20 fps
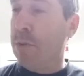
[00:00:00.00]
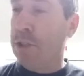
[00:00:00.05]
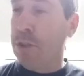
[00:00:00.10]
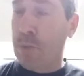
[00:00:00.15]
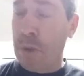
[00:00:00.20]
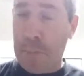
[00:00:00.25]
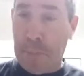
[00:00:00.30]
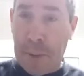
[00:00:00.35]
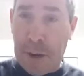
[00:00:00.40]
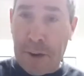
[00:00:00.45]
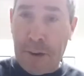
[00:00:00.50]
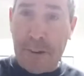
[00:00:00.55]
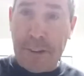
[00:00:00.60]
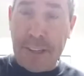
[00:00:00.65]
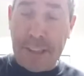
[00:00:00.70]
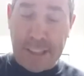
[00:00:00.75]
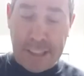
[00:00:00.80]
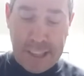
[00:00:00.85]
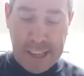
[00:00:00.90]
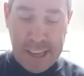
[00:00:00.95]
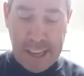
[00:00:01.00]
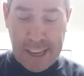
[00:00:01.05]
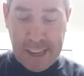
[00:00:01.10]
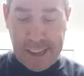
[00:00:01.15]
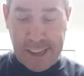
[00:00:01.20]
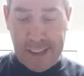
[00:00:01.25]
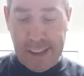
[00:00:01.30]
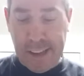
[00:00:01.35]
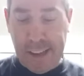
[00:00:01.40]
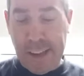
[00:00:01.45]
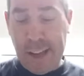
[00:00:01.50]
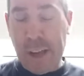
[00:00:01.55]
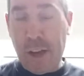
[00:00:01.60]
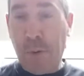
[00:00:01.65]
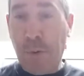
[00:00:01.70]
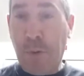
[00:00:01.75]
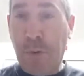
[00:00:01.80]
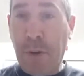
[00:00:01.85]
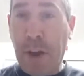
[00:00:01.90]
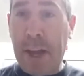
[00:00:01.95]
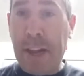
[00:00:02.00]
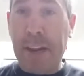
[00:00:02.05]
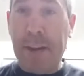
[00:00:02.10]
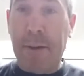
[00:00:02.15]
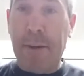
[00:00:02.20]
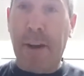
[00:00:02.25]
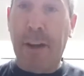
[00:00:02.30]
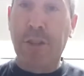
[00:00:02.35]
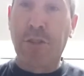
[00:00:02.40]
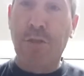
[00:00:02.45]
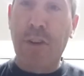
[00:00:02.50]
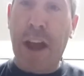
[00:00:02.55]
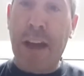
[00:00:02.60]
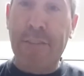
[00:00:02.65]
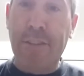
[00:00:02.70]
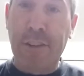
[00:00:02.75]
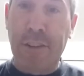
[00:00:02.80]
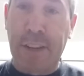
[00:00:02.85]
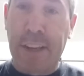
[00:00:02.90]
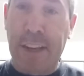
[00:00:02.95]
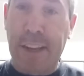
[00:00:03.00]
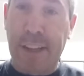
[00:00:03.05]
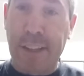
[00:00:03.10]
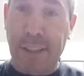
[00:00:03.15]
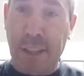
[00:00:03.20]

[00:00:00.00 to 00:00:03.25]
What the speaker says: was we mirrored this kit. We created a travel kit.